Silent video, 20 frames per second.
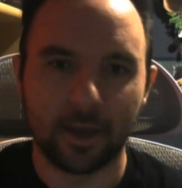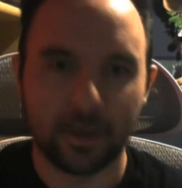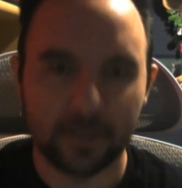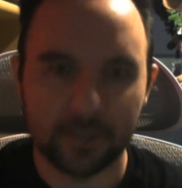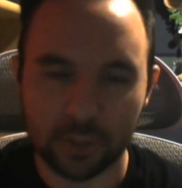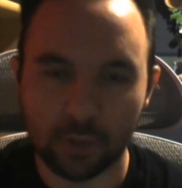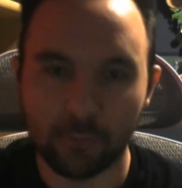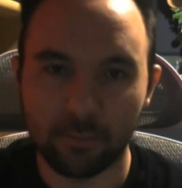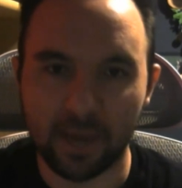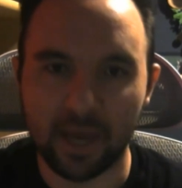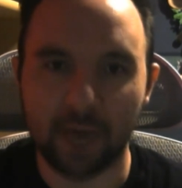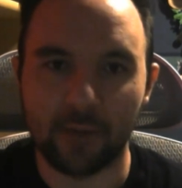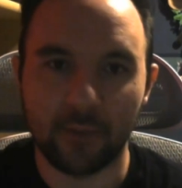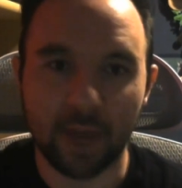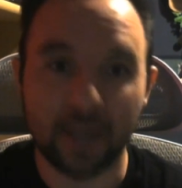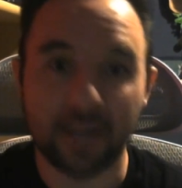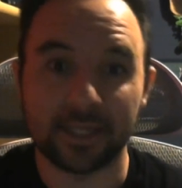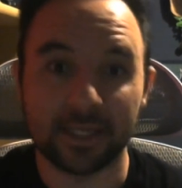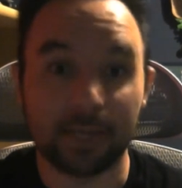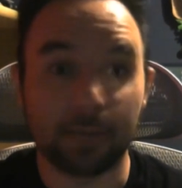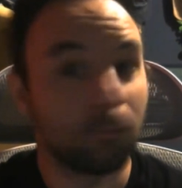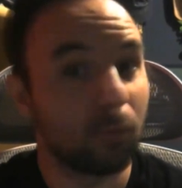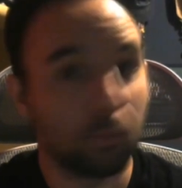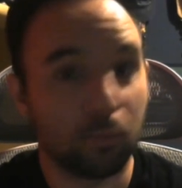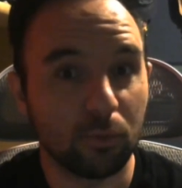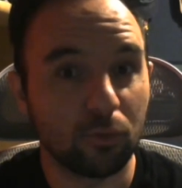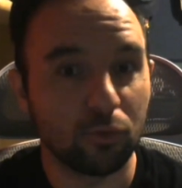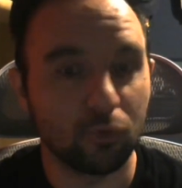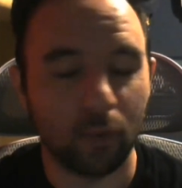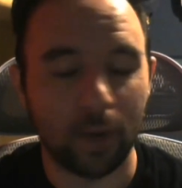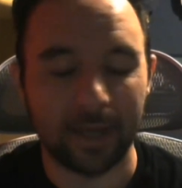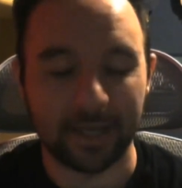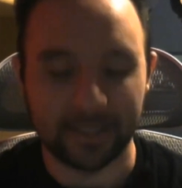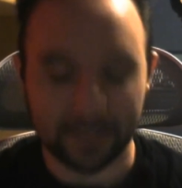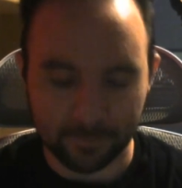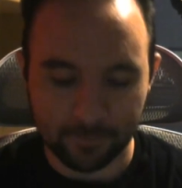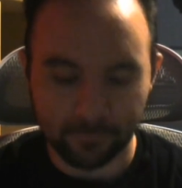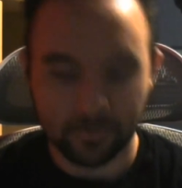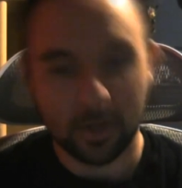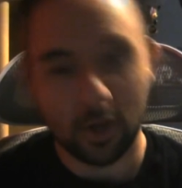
So bad we had to say Boo Boo twice.